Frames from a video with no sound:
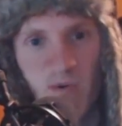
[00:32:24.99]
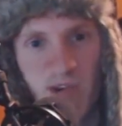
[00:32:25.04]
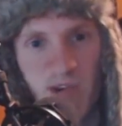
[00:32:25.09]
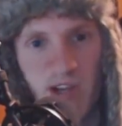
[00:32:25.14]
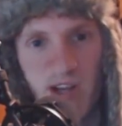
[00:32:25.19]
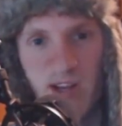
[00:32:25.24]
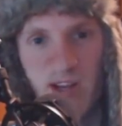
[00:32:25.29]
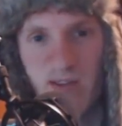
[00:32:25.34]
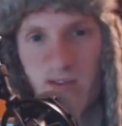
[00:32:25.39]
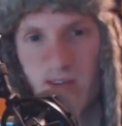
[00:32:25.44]

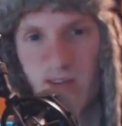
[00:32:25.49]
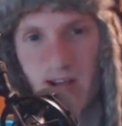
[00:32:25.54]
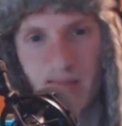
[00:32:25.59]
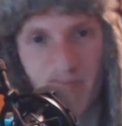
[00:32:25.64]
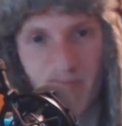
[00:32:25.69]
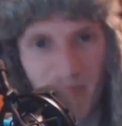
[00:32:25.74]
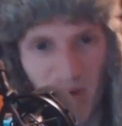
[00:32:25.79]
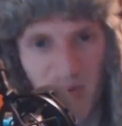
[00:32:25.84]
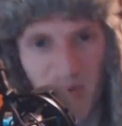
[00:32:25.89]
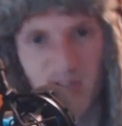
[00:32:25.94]
We can either
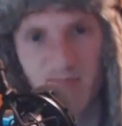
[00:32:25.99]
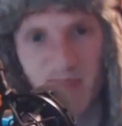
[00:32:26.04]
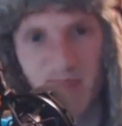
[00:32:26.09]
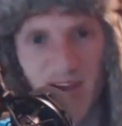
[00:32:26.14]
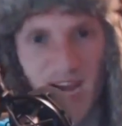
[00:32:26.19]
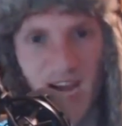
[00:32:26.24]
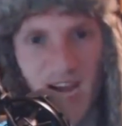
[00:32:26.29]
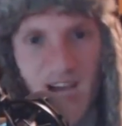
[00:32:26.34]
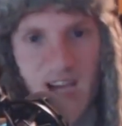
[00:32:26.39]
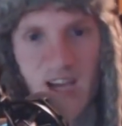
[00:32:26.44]
like bounce
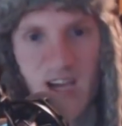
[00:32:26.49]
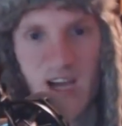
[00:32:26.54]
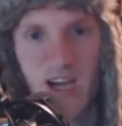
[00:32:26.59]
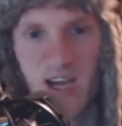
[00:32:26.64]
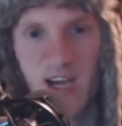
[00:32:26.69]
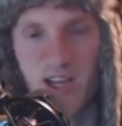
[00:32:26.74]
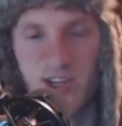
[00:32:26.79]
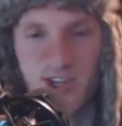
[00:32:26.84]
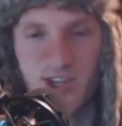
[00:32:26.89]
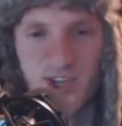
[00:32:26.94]
back
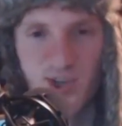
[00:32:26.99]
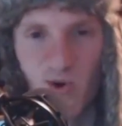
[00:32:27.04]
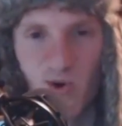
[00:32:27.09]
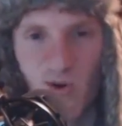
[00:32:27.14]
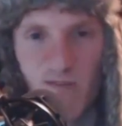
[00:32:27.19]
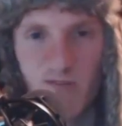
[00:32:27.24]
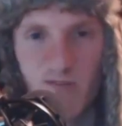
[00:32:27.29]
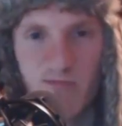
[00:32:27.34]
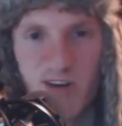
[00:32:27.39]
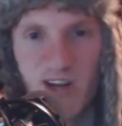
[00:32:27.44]
and
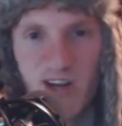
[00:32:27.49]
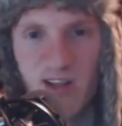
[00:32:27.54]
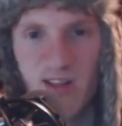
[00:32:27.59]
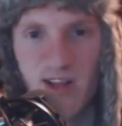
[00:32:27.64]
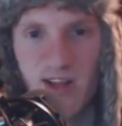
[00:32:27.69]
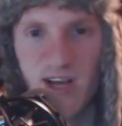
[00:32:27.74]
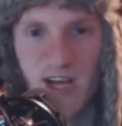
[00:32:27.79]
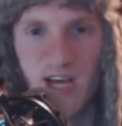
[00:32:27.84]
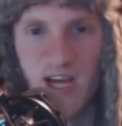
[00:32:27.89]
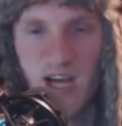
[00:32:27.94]
show everybody
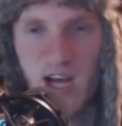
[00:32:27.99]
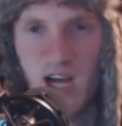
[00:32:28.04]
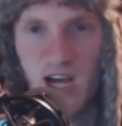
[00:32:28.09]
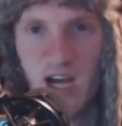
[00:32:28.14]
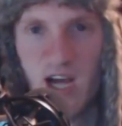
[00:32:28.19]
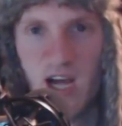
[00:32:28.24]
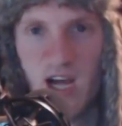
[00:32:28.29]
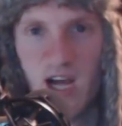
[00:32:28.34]
that,